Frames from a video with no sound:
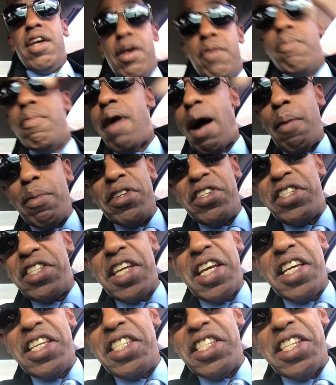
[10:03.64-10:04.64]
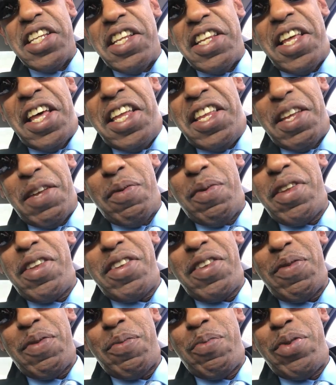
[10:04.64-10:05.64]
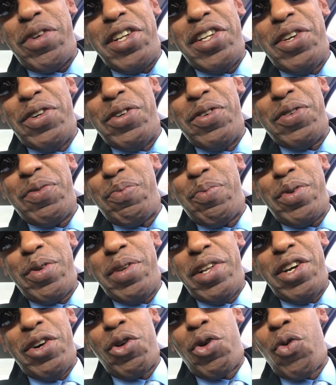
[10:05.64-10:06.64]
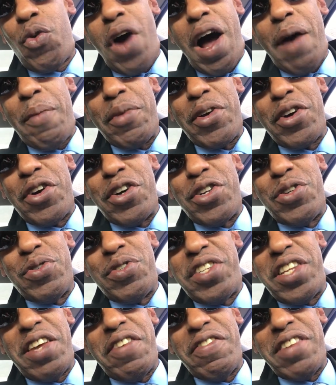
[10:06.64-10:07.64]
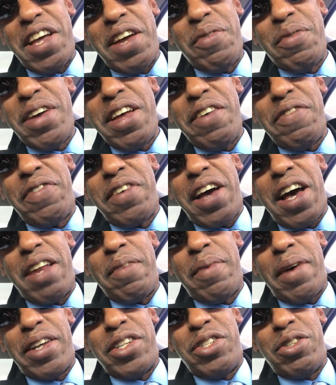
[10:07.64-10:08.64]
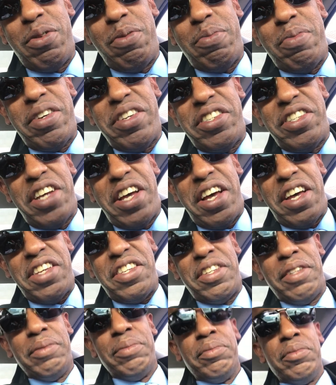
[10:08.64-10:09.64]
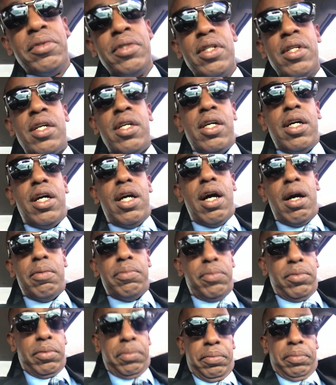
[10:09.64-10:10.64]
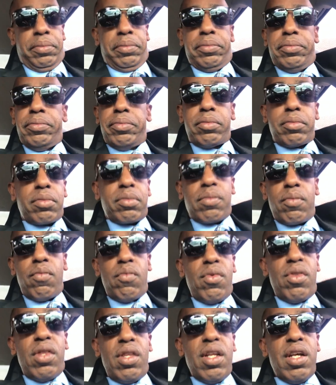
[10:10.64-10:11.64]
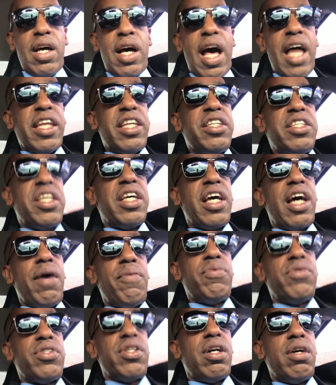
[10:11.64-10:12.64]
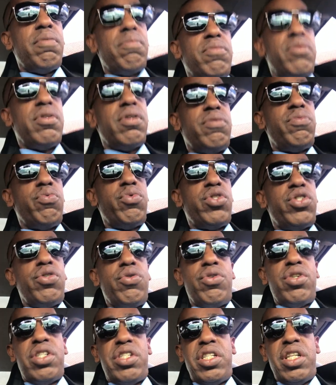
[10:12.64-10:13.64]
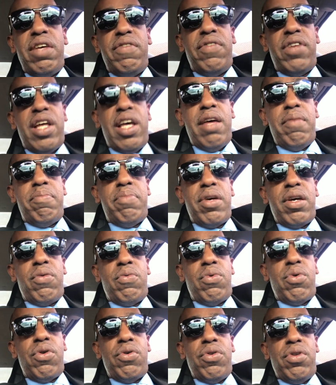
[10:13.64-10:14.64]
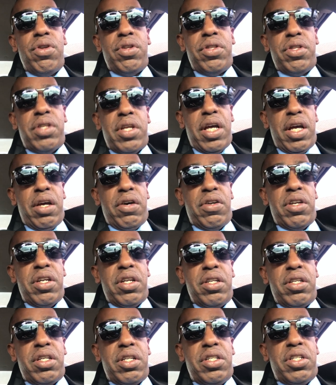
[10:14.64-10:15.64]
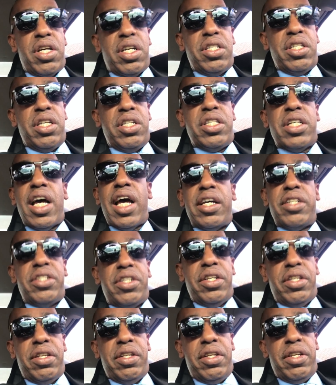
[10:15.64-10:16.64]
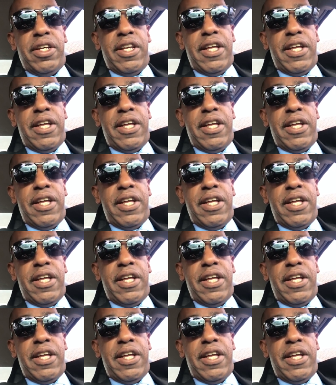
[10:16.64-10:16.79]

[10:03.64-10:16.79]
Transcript: Mama seasoning. put a little Kwame on you, Stephen A. We ain't forgot about your bitch ass. I didn't think I was doing the Stephen A. big word thing, or the Jesse Jackson